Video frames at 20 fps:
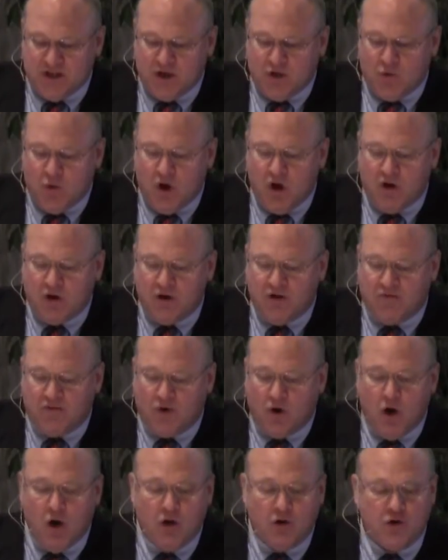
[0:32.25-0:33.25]
and equality
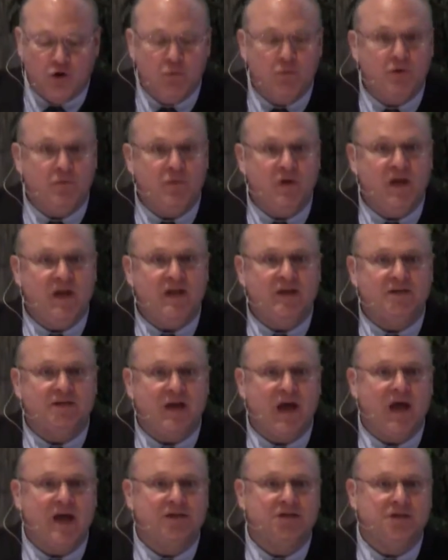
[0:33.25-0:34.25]
for all human
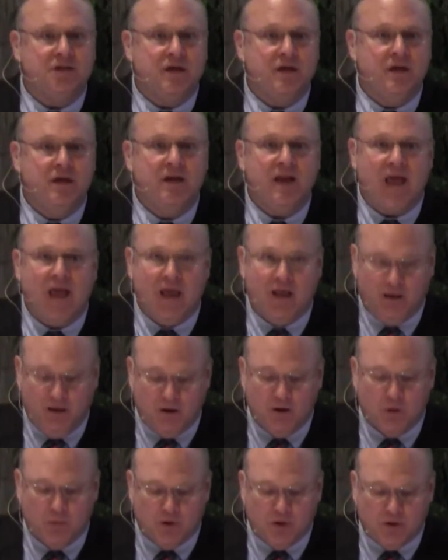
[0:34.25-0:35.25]
beings as
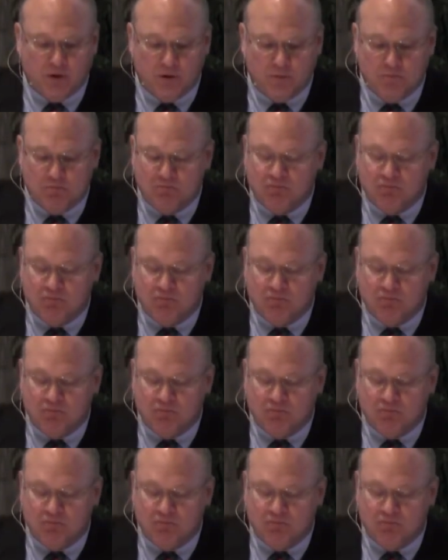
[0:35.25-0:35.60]
inalienable.